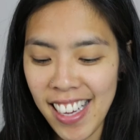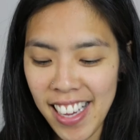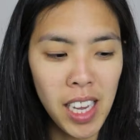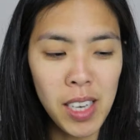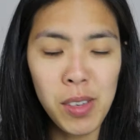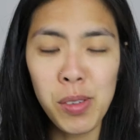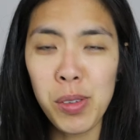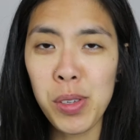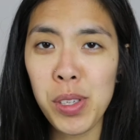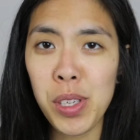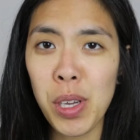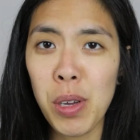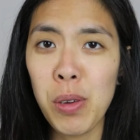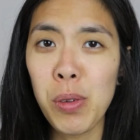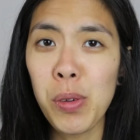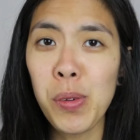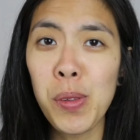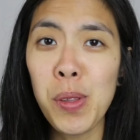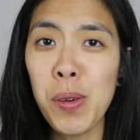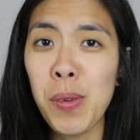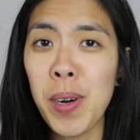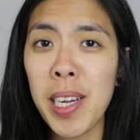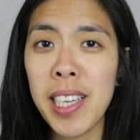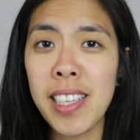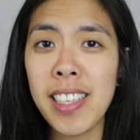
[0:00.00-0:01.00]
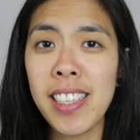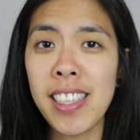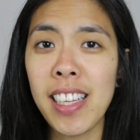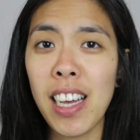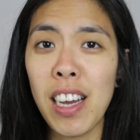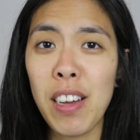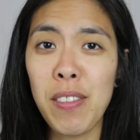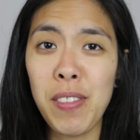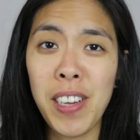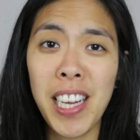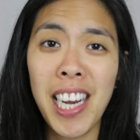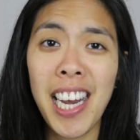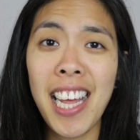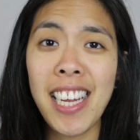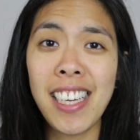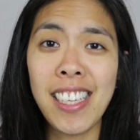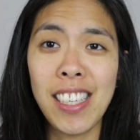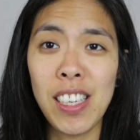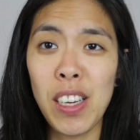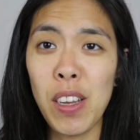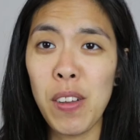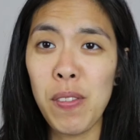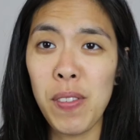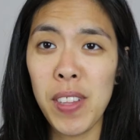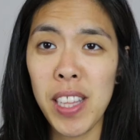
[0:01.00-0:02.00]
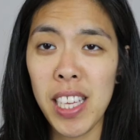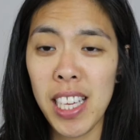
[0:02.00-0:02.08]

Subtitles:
and also all the ones that I've collected over